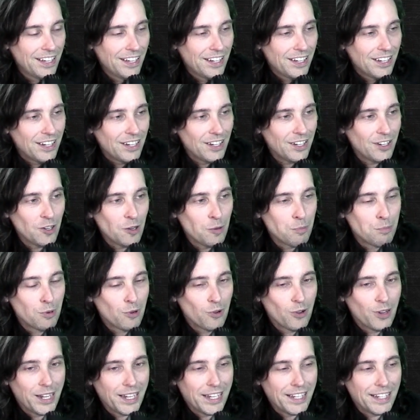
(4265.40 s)
Oh
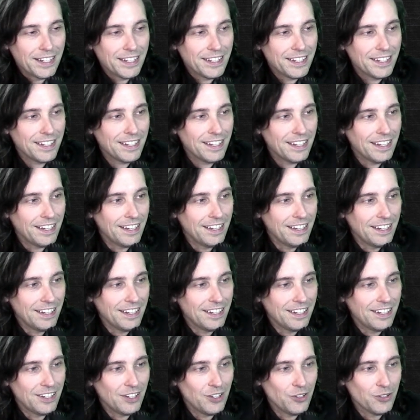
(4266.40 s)
boy.
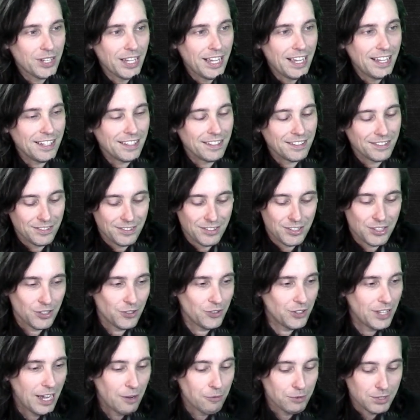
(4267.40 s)
Okay, so
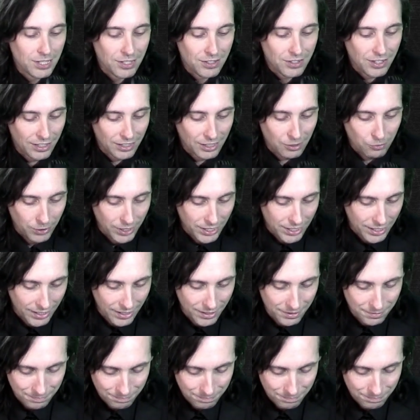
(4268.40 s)
that was a thing that we did.